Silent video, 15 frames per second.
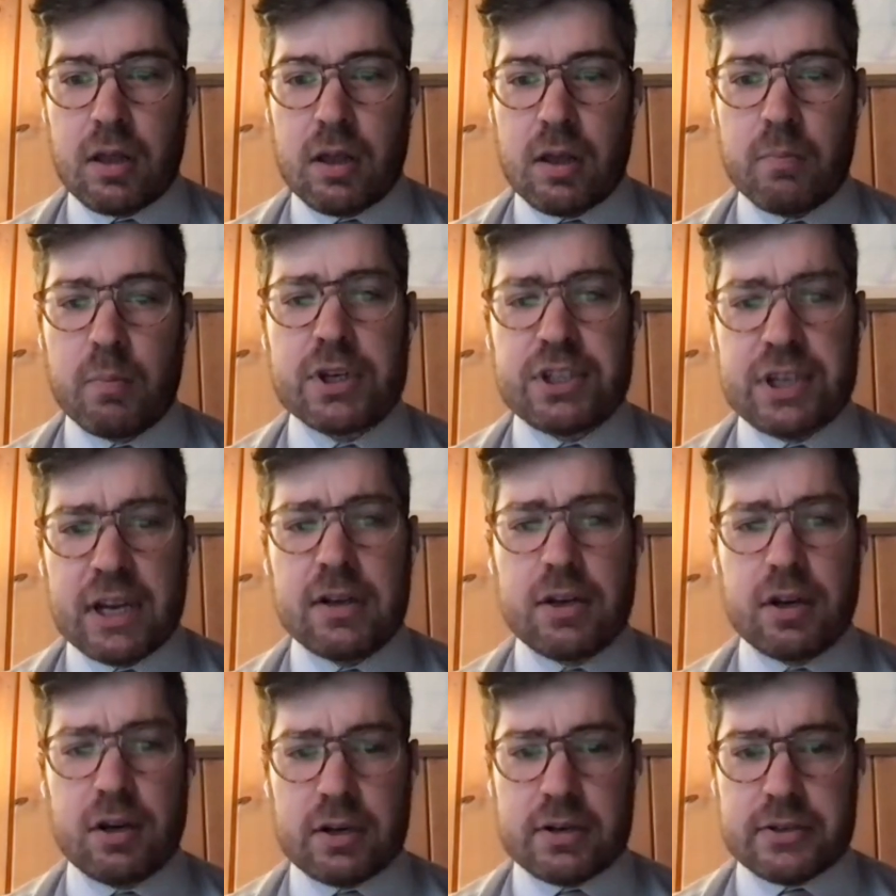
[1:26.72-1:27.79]
But she
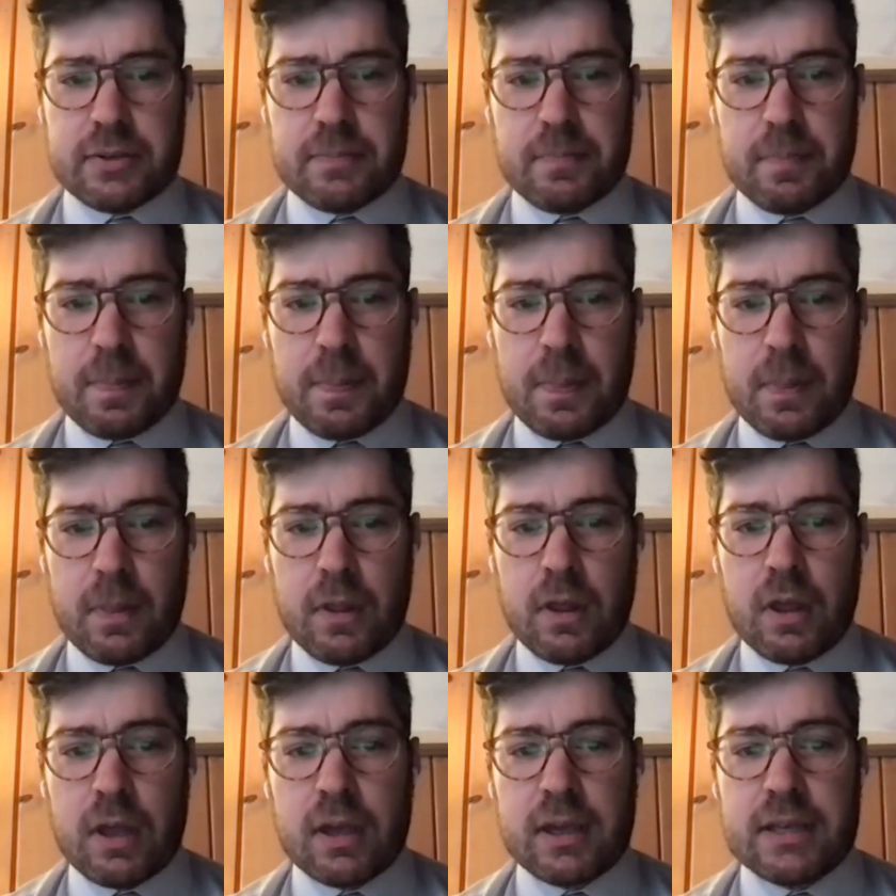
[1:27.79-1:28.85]
endures,
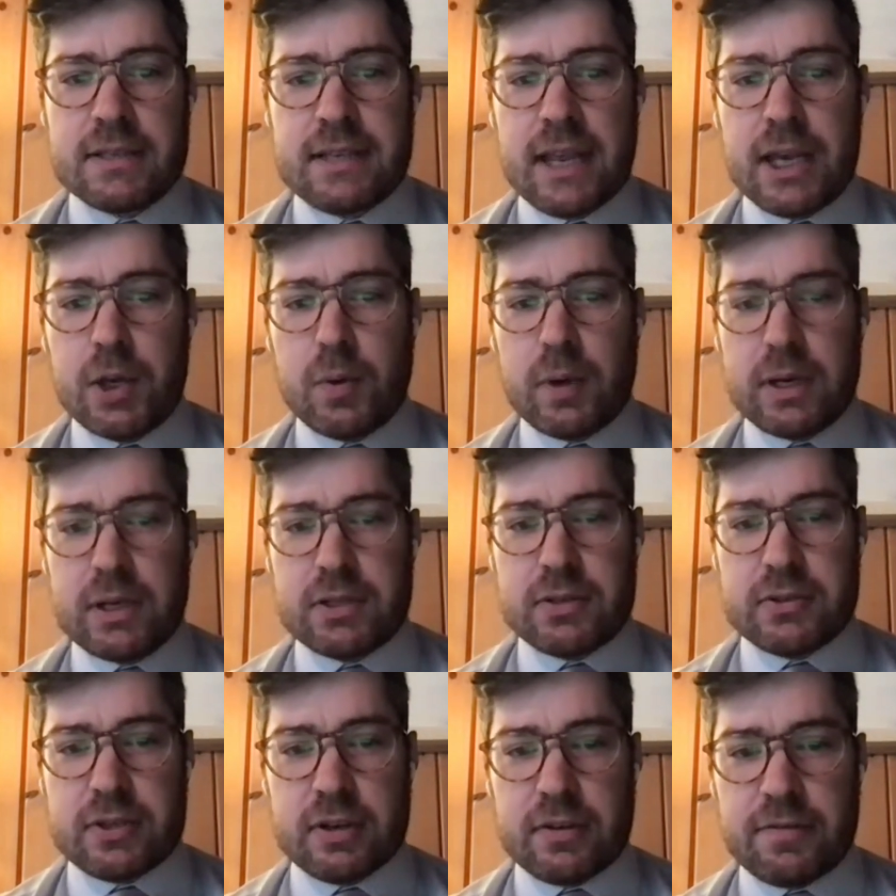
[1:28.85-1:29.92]
continuing to
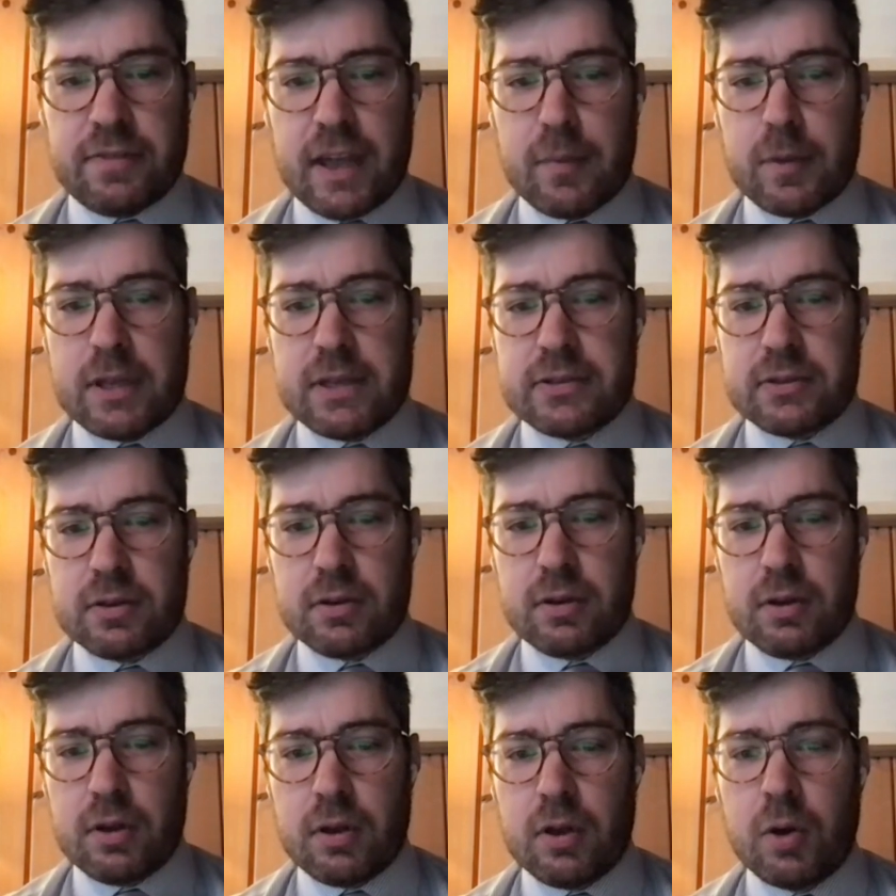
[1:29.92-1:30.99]
serve families
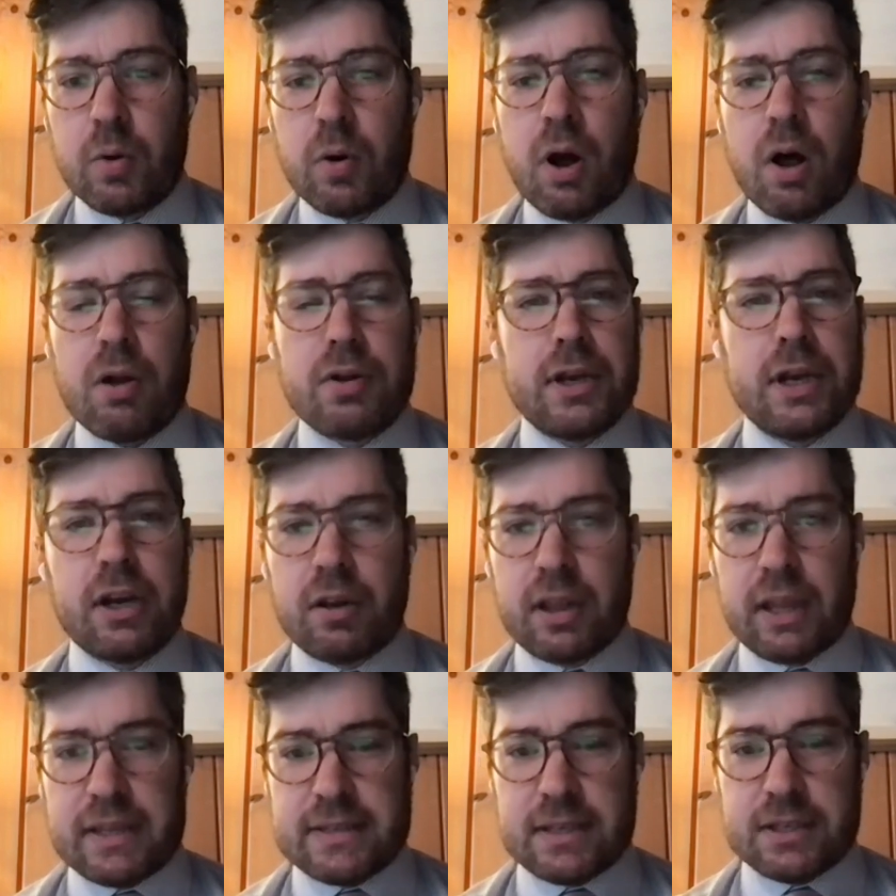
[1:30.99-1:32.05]
who are all nearly
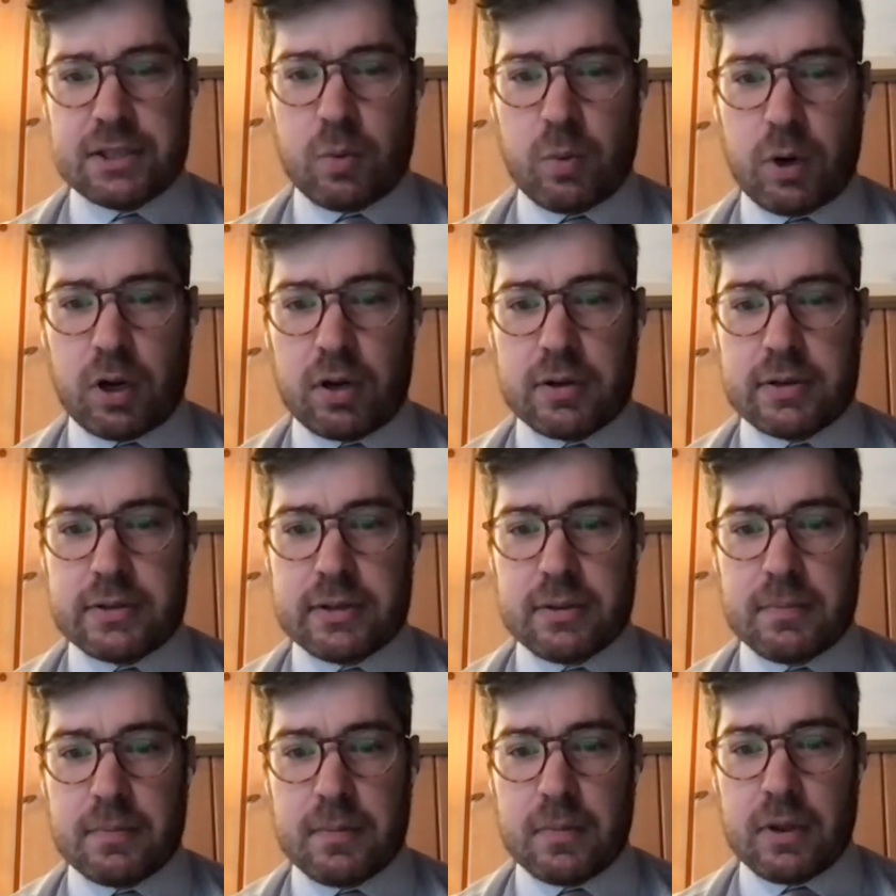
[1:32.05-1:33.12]
essential workers,
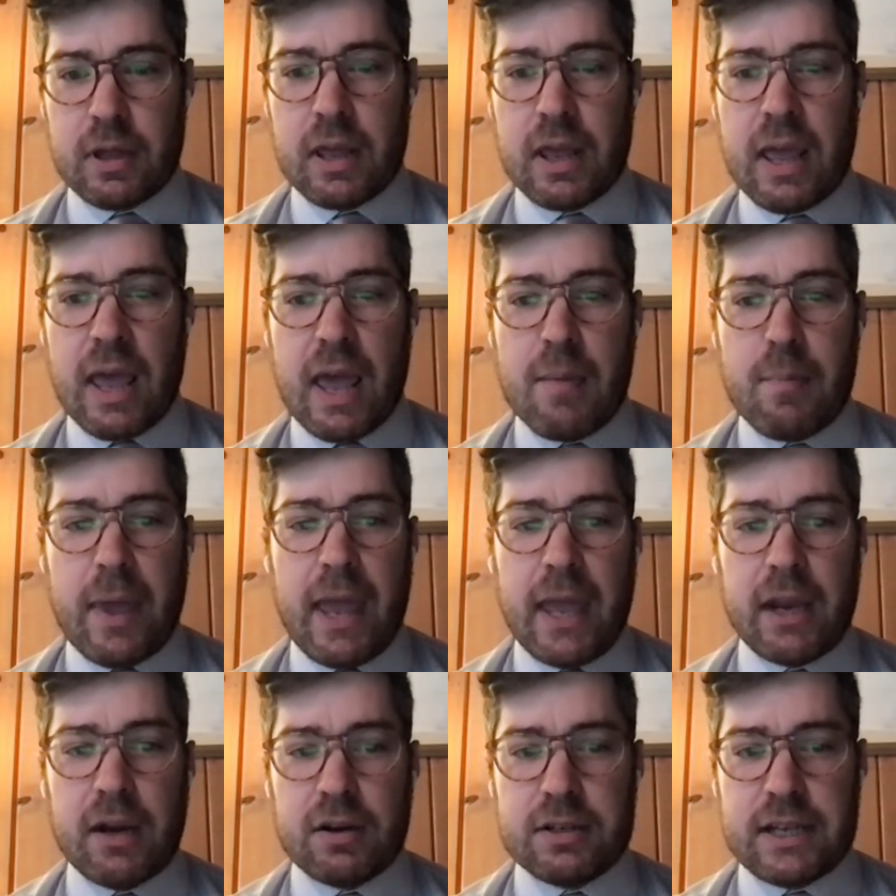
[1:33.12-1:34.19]
and paying
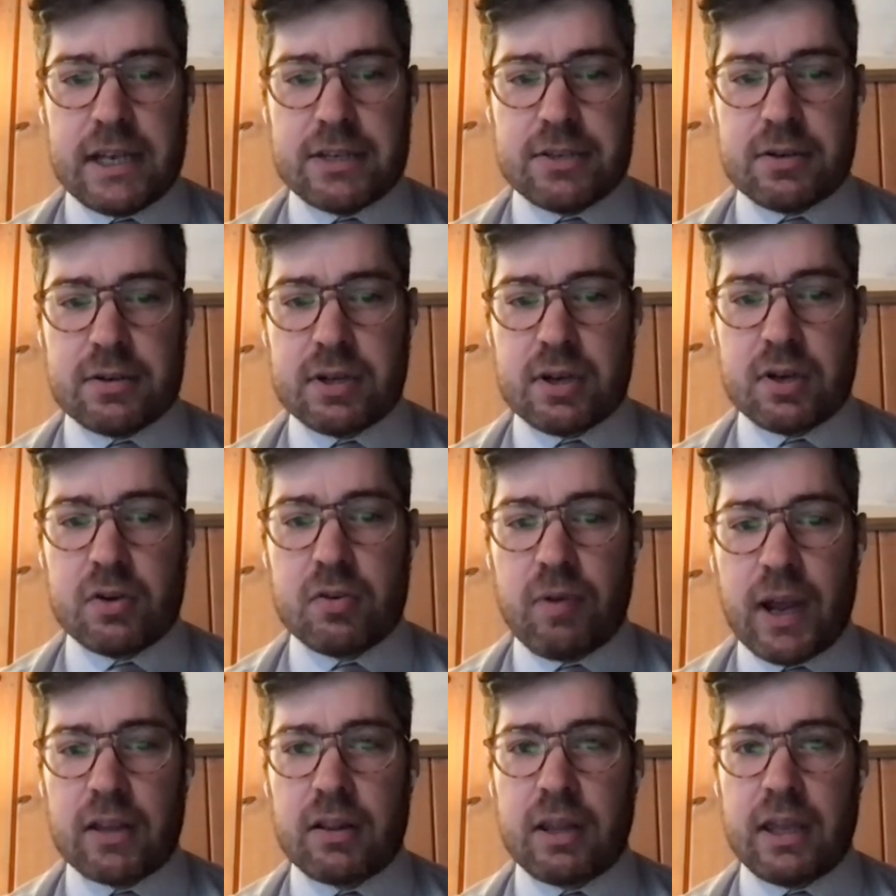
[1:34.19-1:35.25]
her teachers
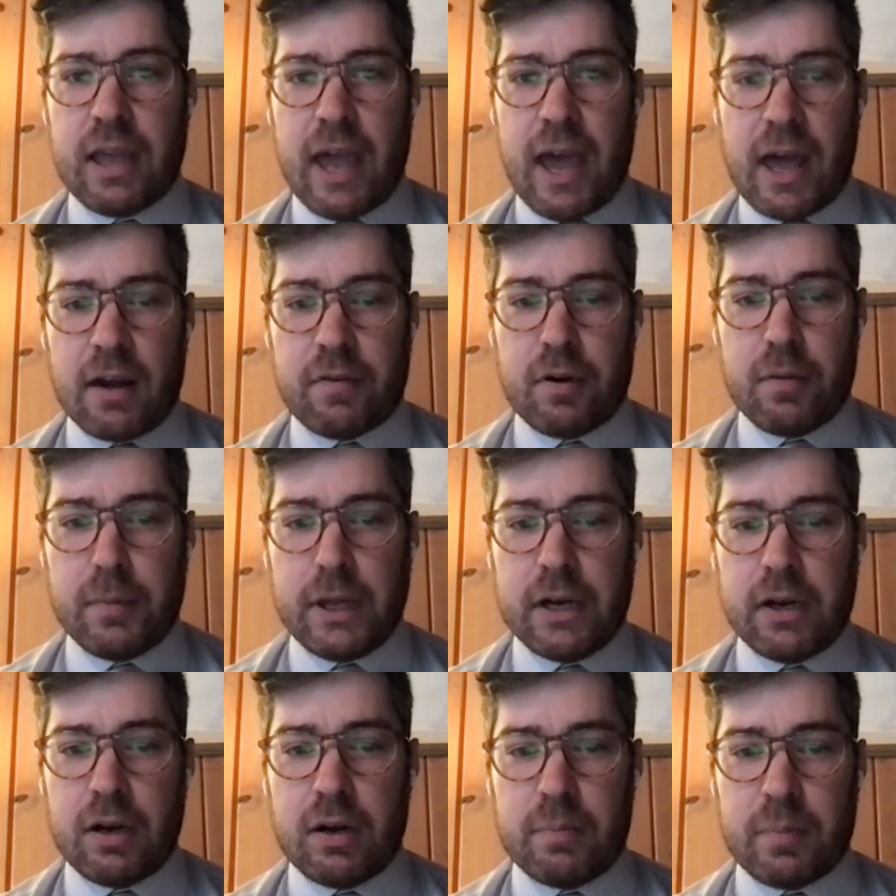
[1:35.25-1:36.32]
directly out of her
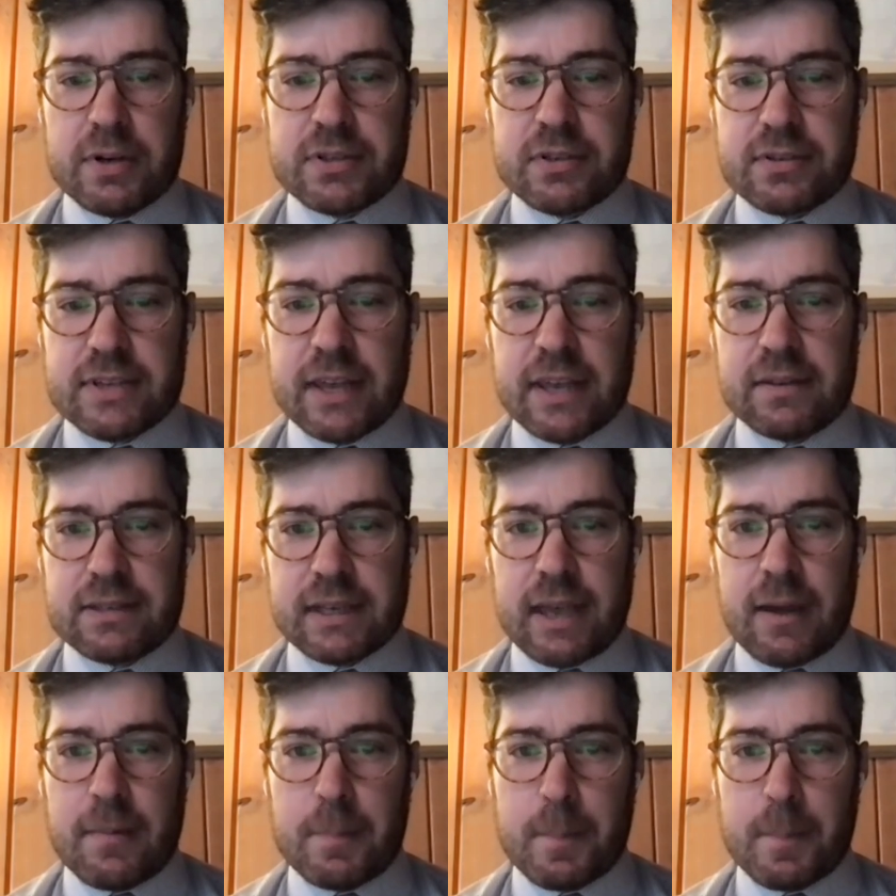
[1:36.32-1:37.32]
meager personal savings account.